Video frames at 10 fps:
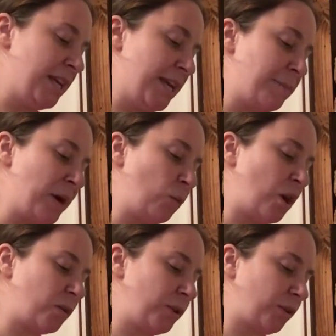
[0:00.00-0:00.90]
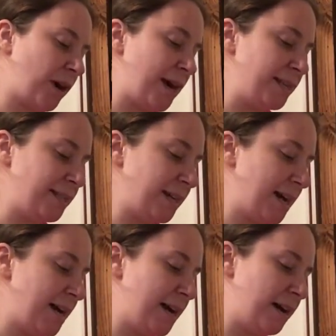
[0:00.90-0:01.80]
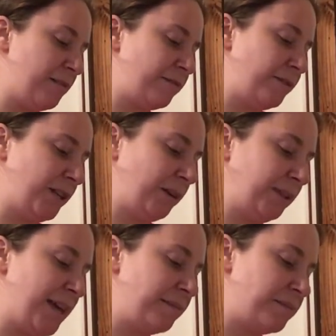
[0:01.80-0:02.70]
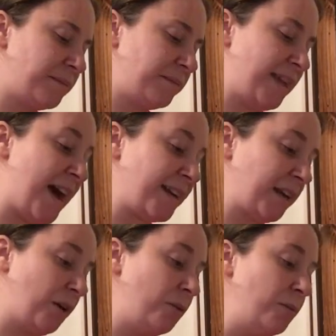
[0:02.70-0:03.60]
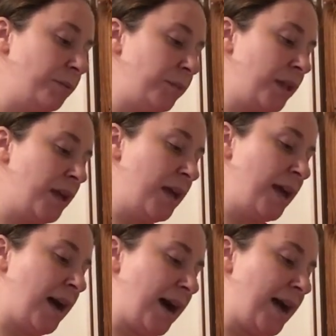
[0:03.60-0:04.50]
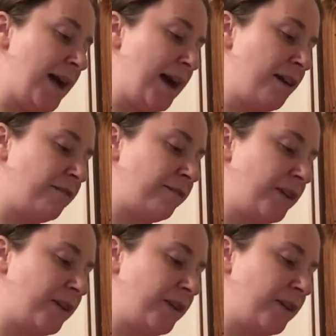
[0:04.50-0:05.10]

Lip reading: In my walk with Christ, I have, you know, let that go. I have,